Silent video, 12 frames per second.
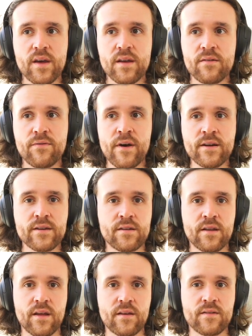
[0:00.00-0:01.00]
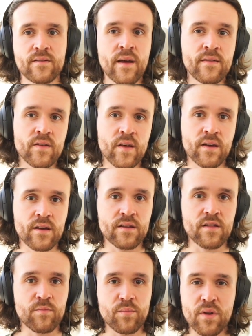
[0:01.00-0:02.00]
In fact, it takes 10
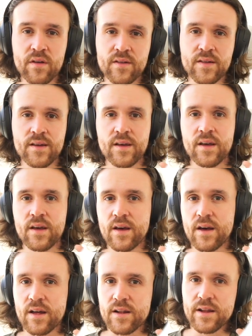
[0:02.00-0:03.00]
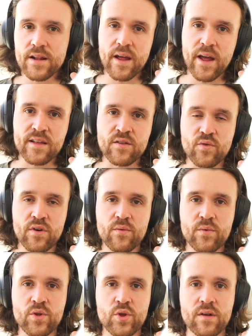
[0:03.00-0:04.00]
seconds plus a little extra,
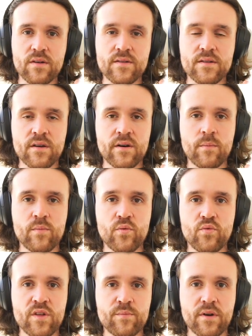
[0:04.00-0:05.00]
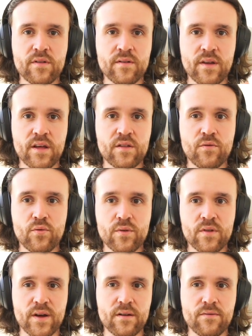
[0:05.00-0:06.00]
which is the time the response takes for
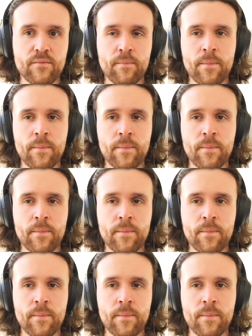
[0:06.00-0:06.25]
itself.